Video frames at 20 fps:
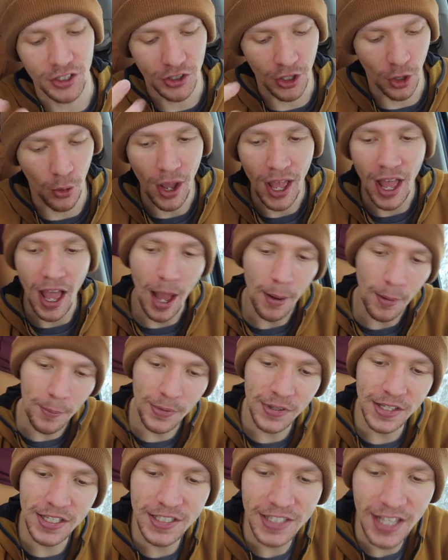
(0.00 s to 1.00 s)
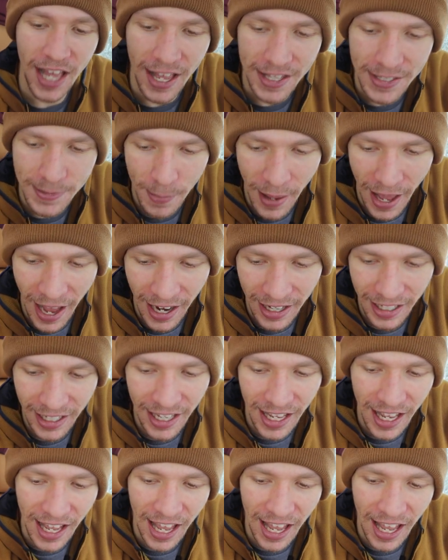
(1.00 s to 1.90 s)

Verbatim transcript: So I'm gonna put these guys back.